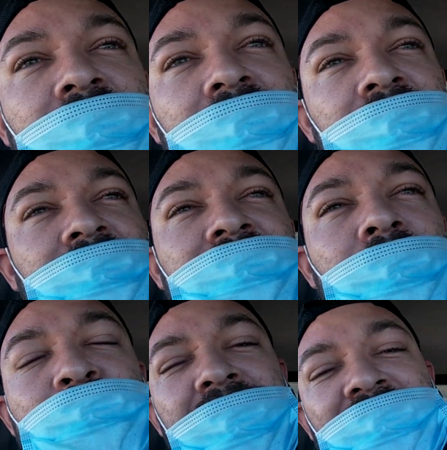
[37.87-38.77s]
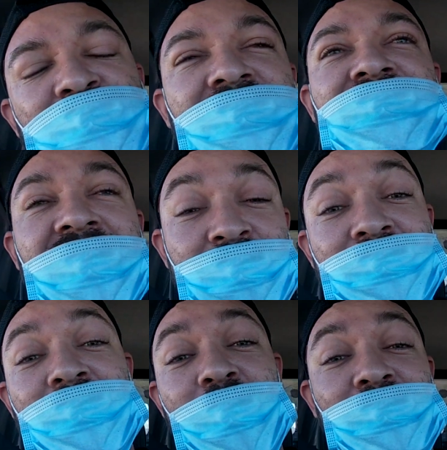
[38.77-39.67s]
an Alpine
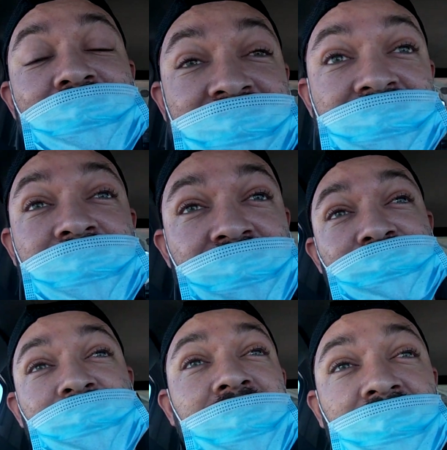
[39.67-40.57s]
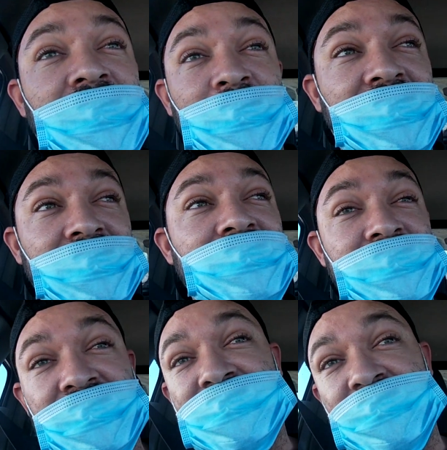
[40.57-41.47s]
25x4 CD front loader.
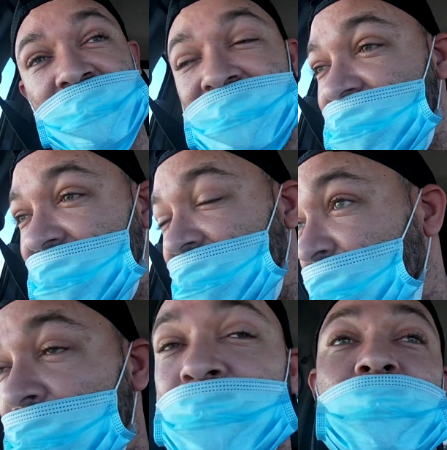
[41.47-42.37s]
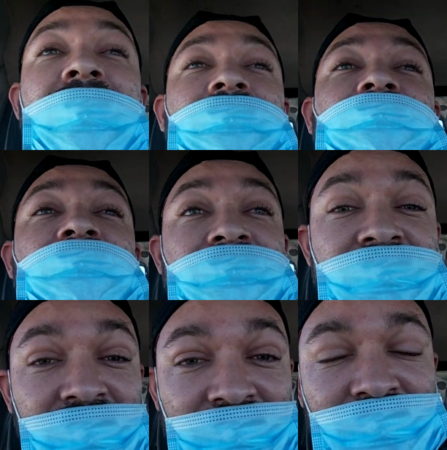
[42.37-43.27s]
Yes, it was back
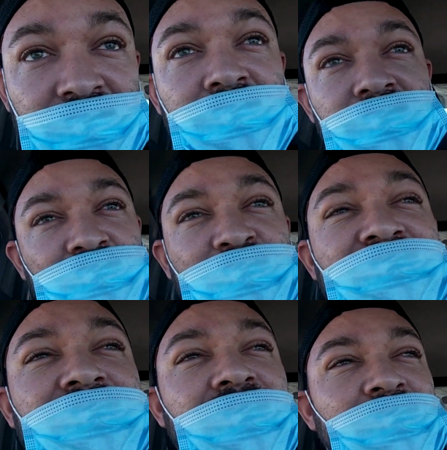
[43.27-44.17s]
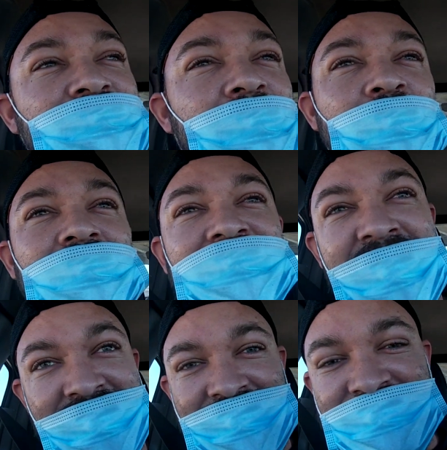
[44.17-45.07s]
then. 25x4 was
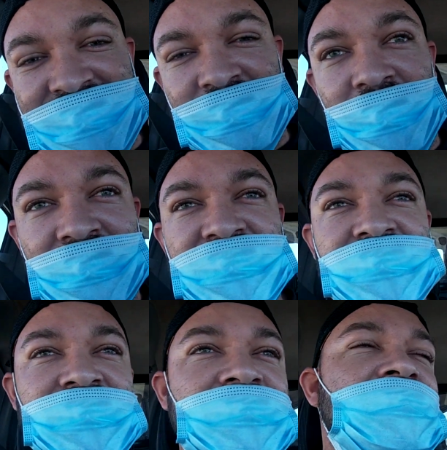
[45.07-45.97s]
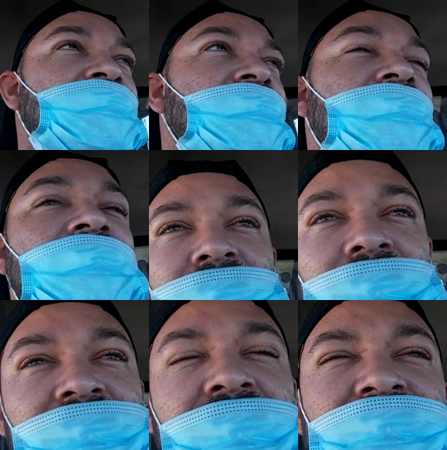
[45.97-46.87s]
like the dog's tits.
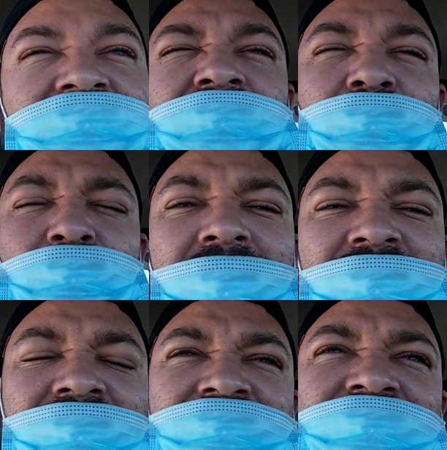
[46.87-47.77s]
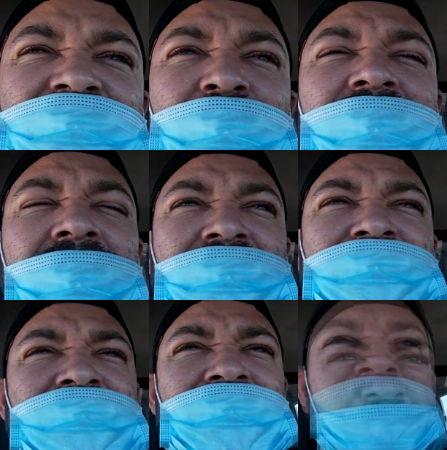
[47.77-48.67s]
He had a set of Pioneer
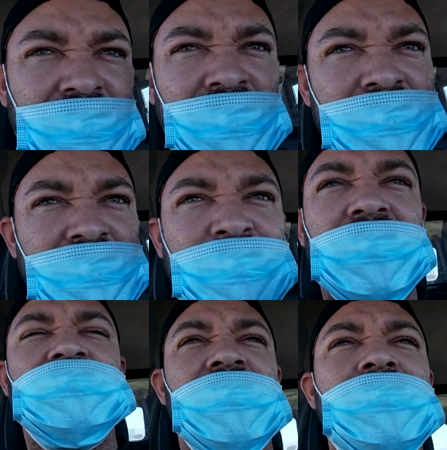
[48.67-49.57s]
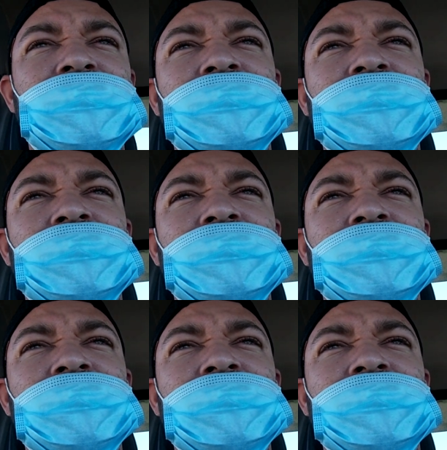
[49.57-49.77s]
6x9s on the back shelf,